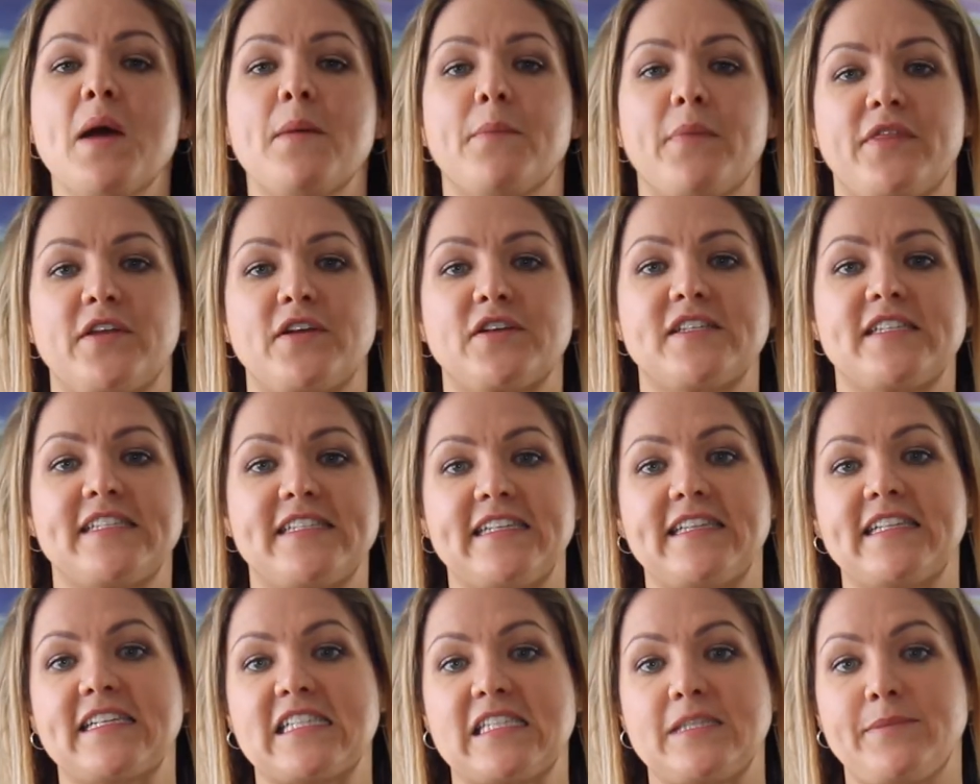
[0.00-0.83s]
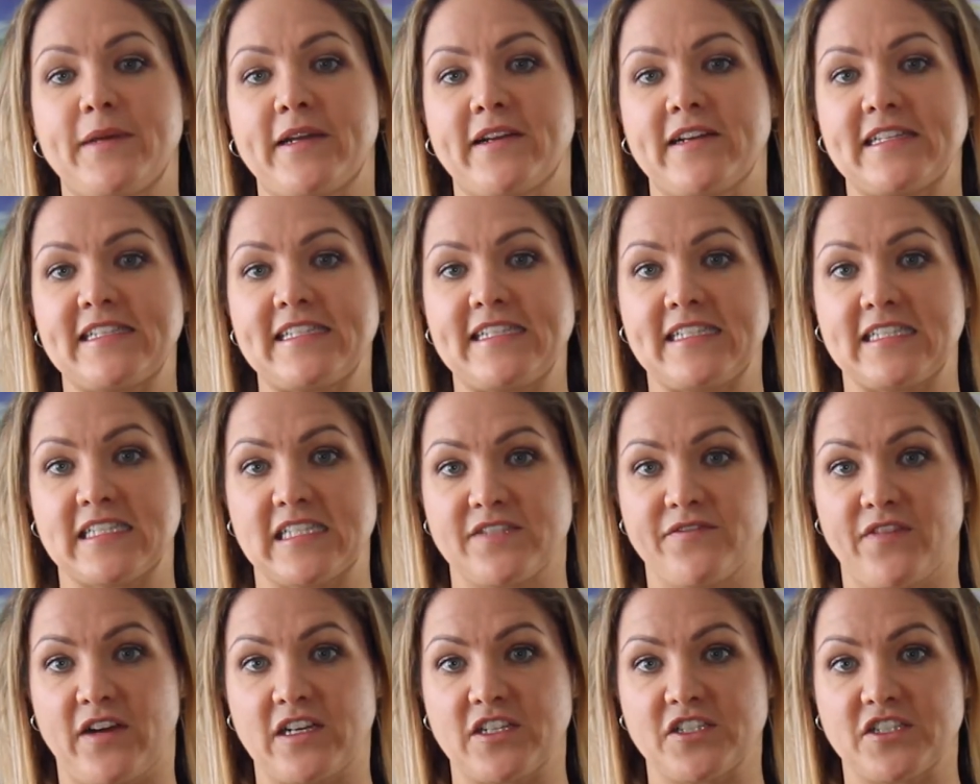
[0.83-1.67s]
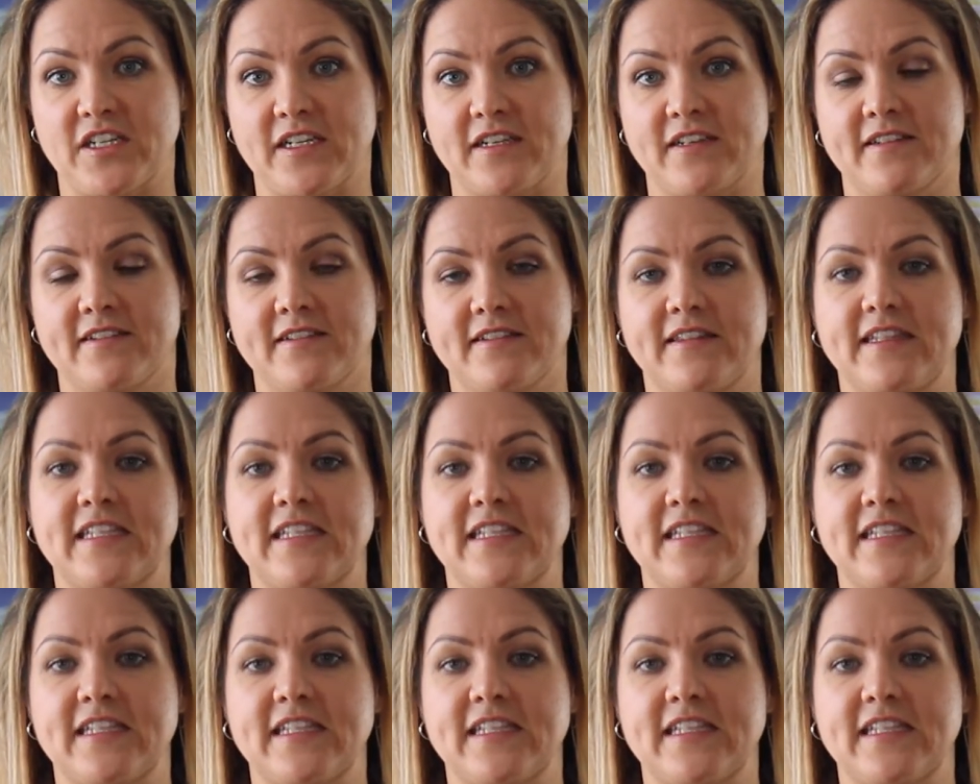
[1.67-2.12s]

but they're still experiencing dysfunction.